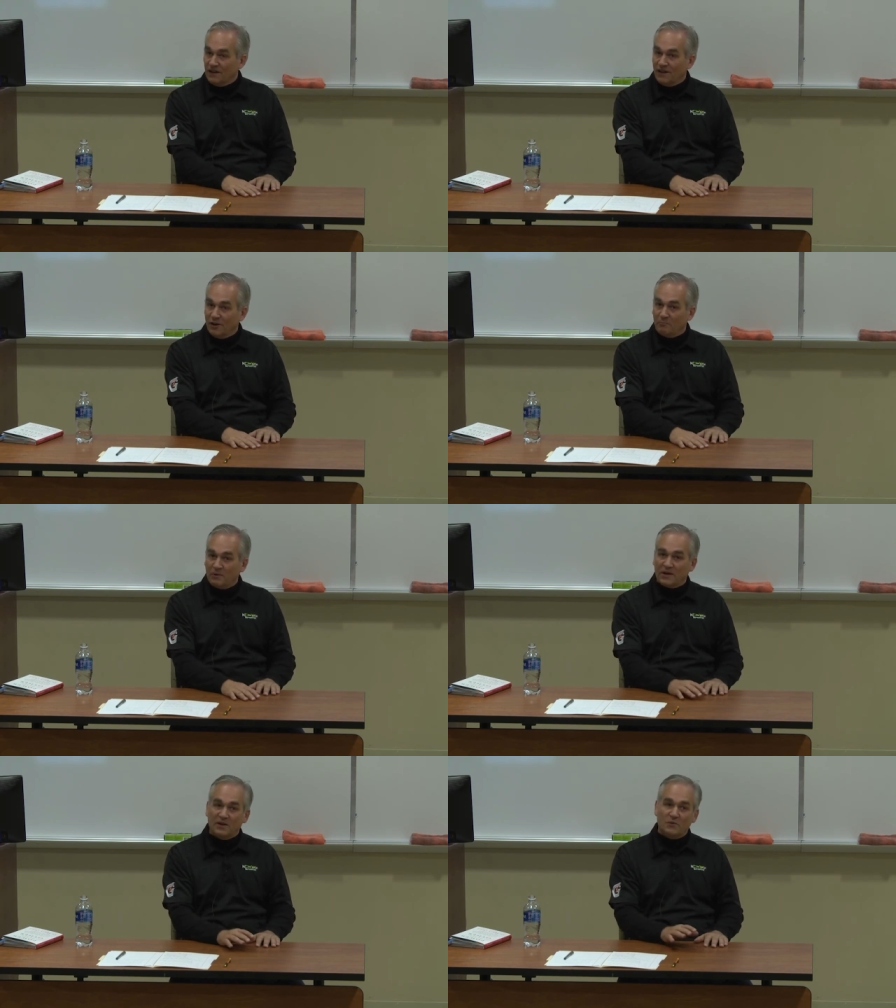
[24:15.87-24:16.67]
Uh,
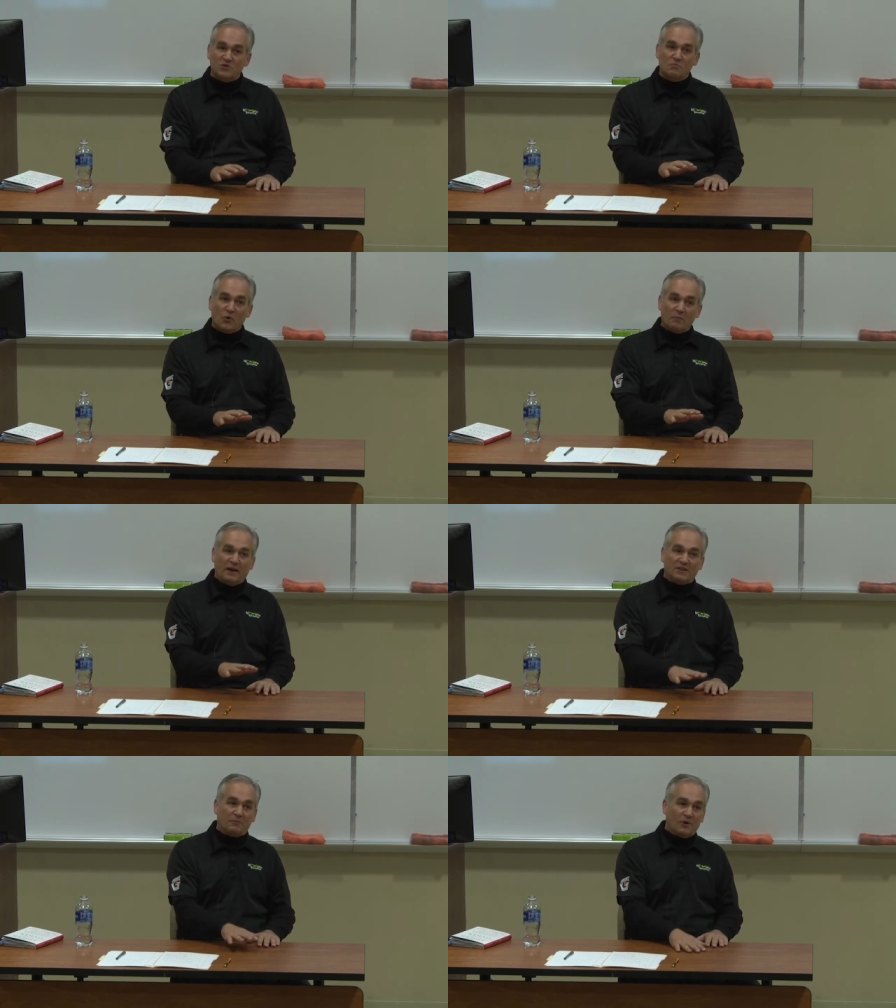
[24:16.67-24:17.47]
but it was more
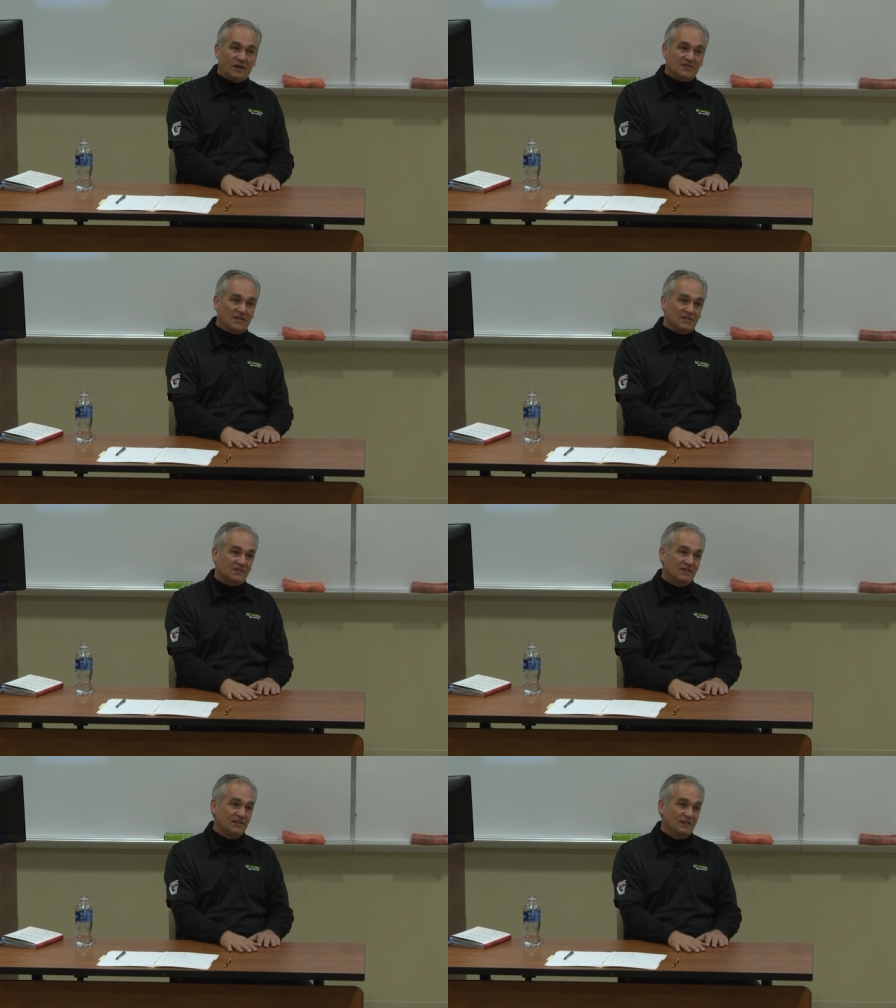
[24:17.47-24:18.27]
about the process.